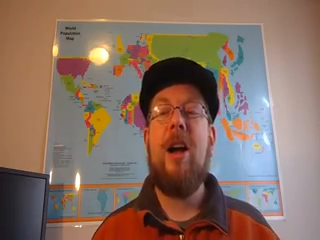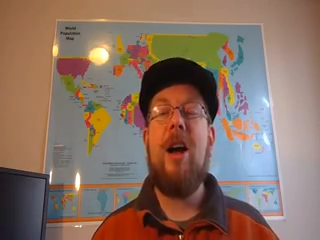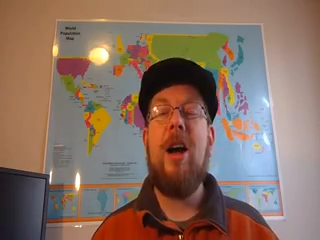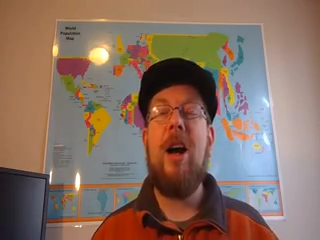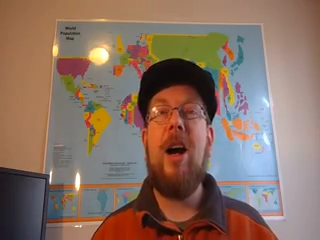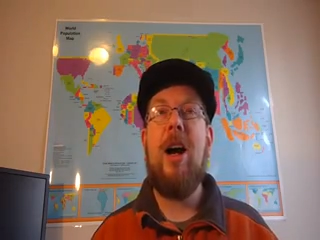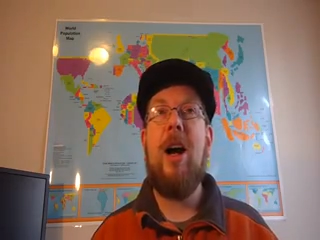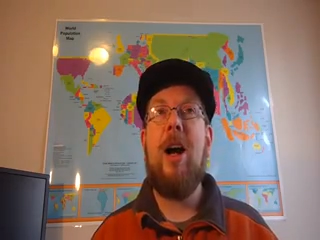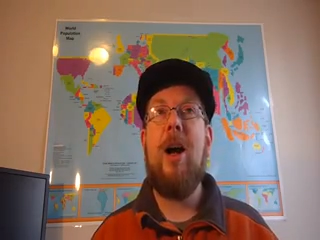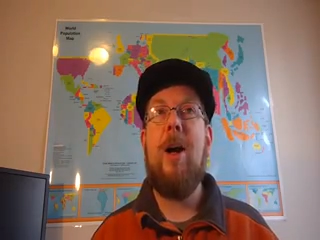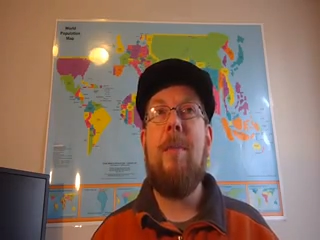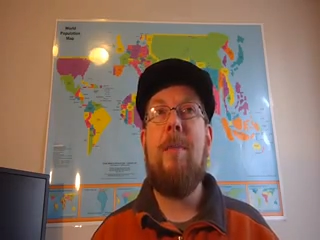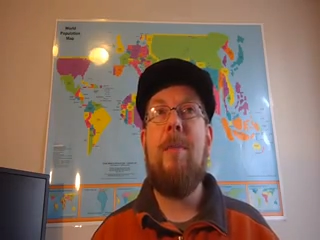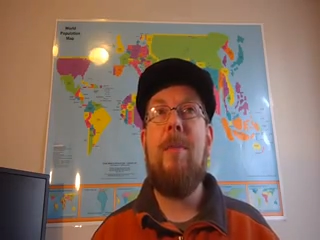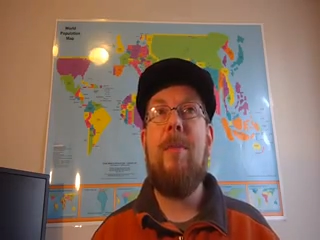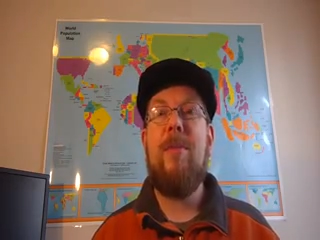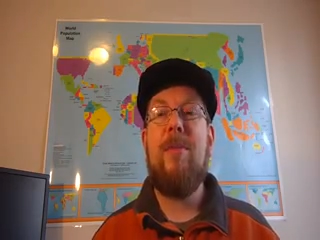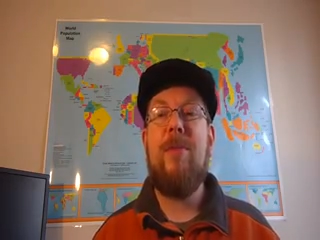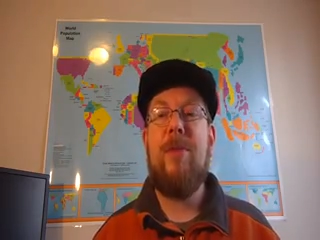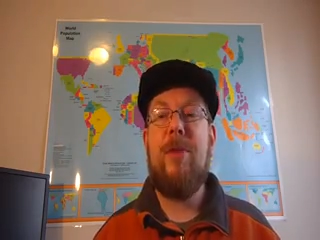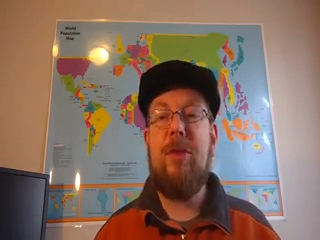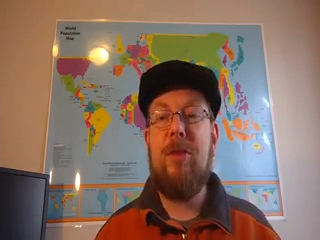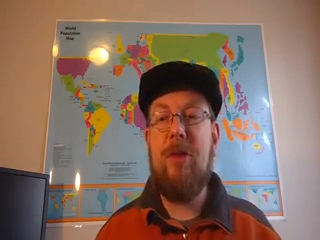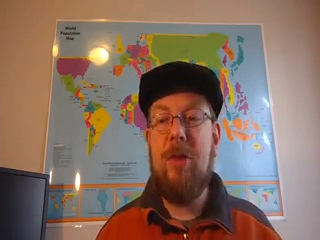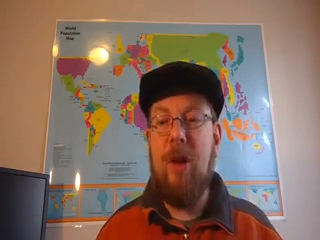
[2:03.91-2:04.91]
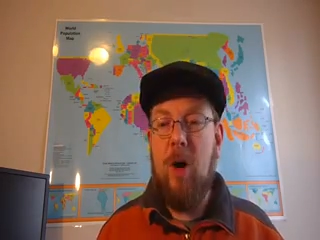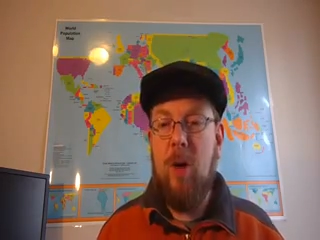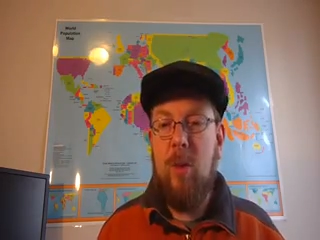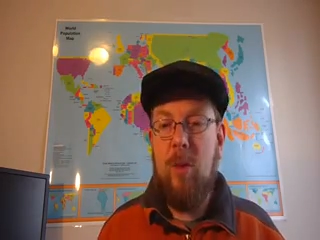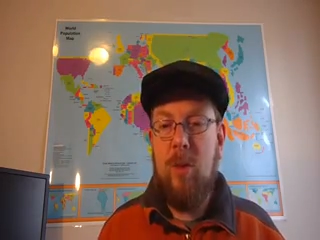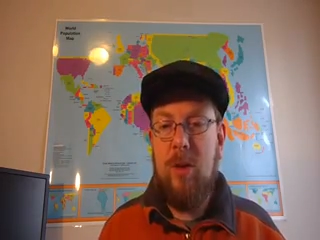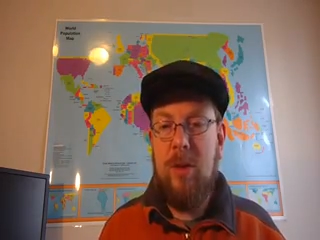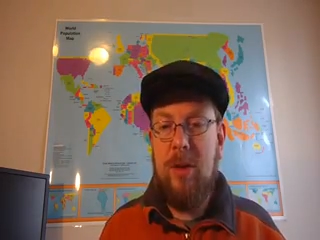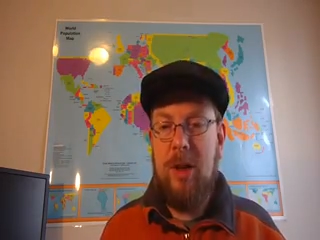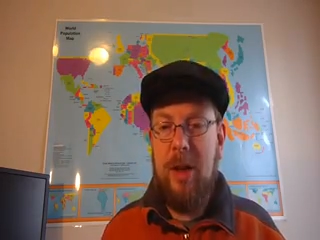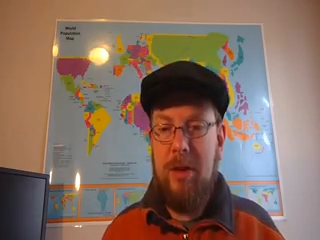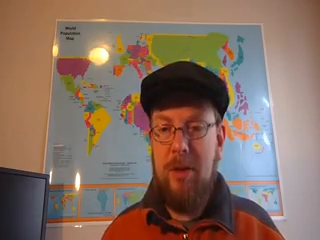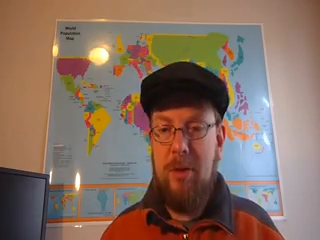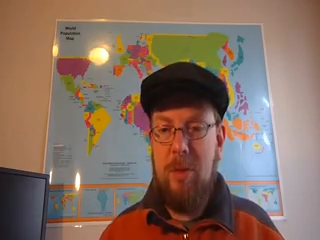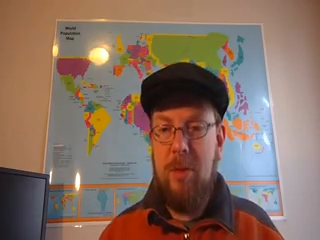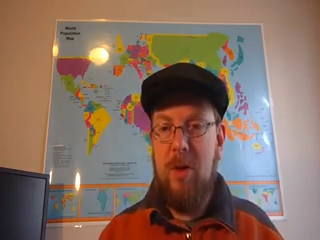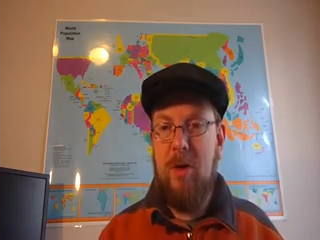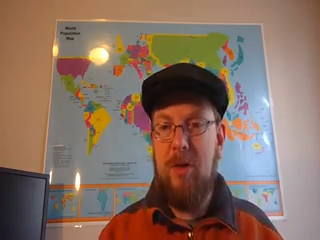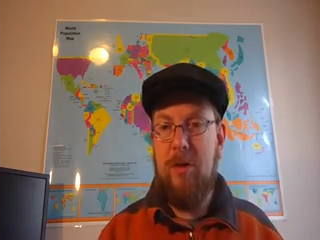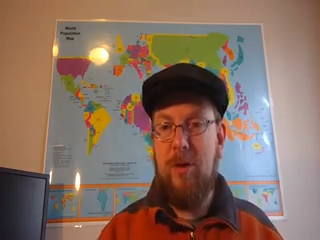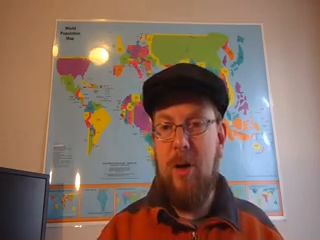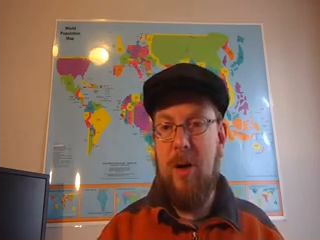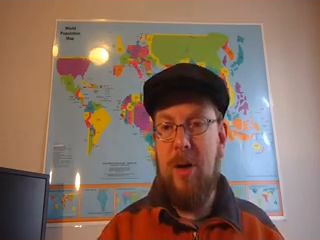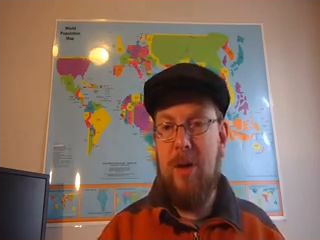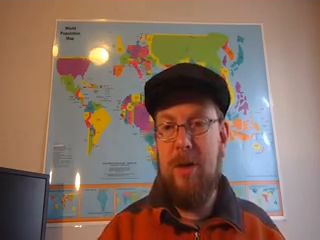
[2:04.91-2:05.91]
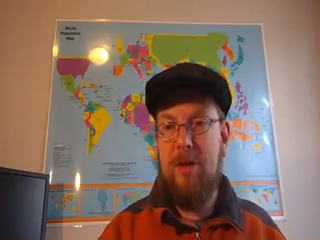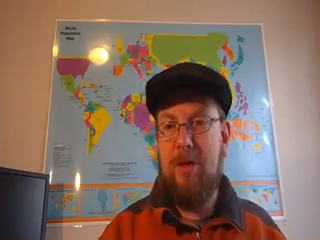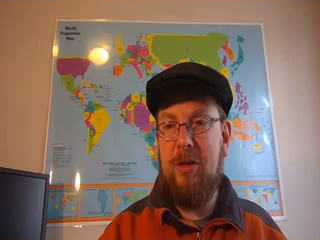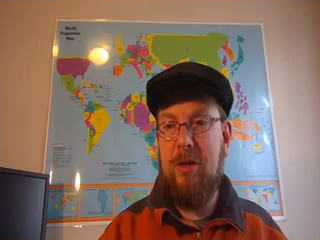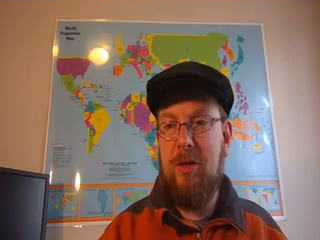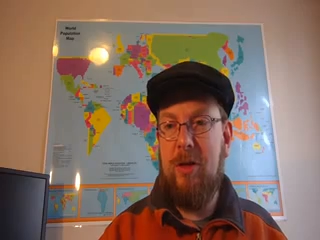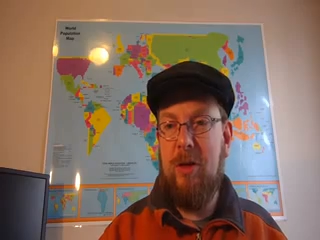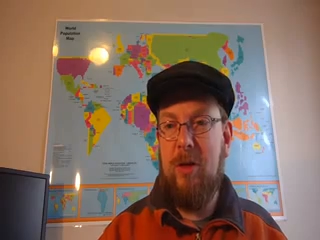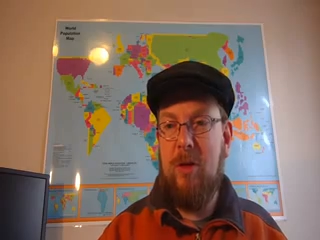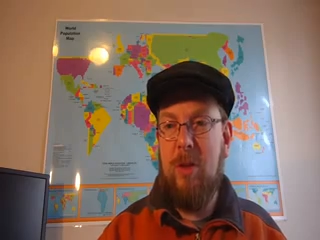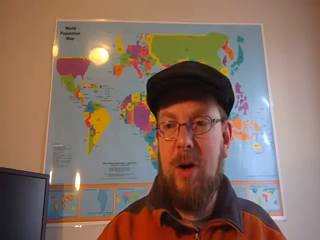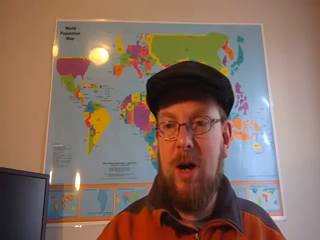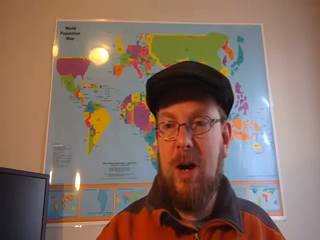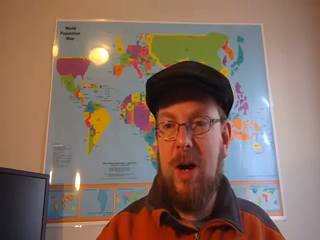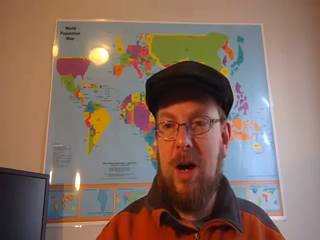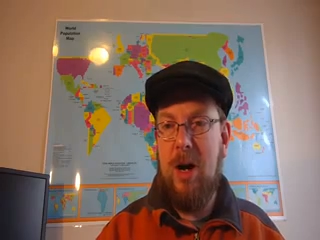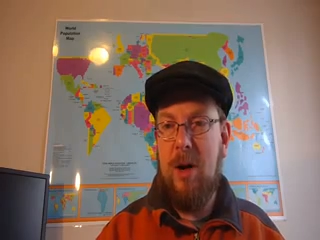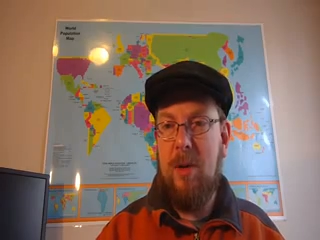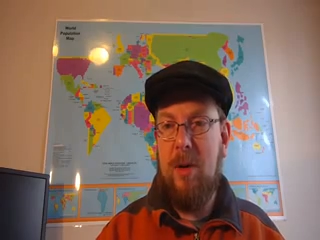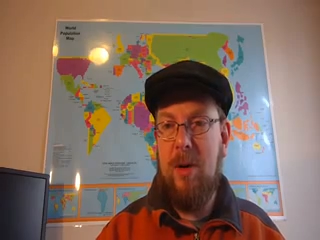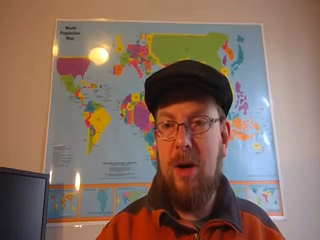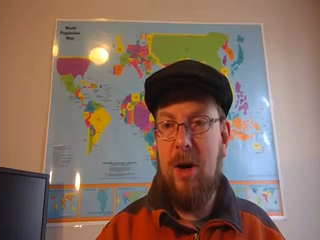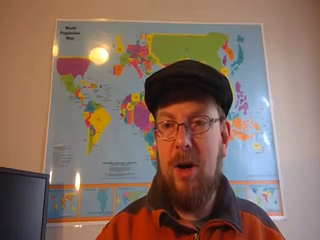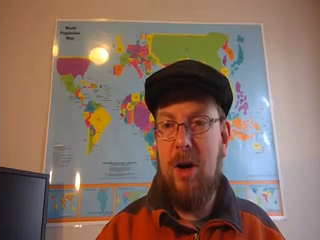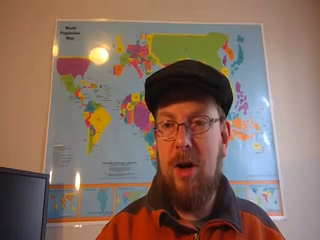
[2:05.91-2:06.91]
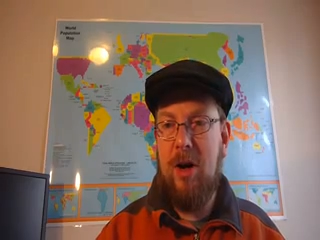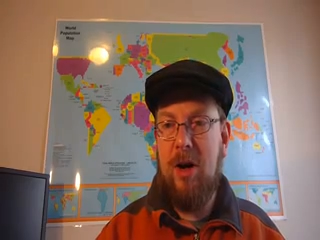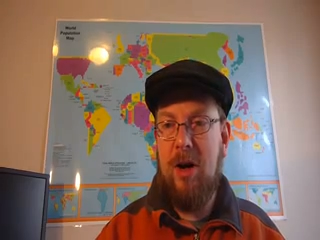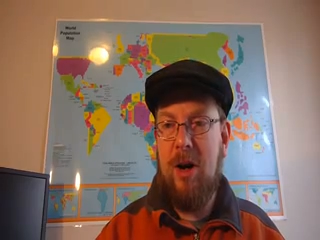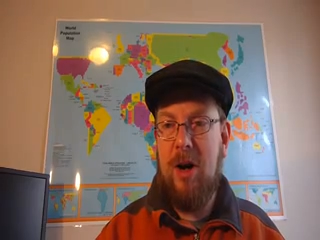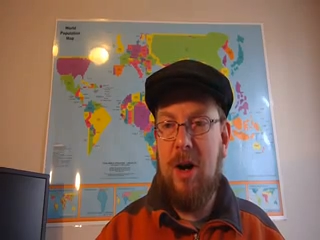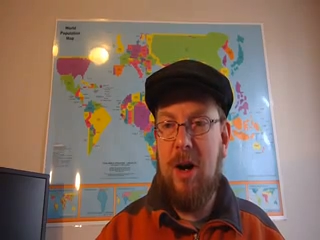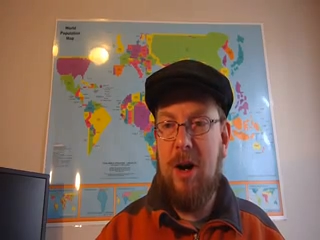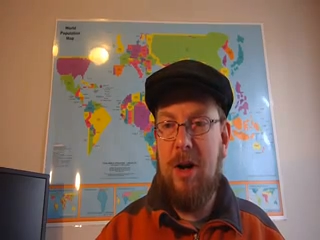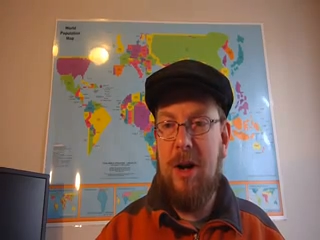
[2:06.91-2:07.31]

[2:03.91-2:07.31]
So let's move on to our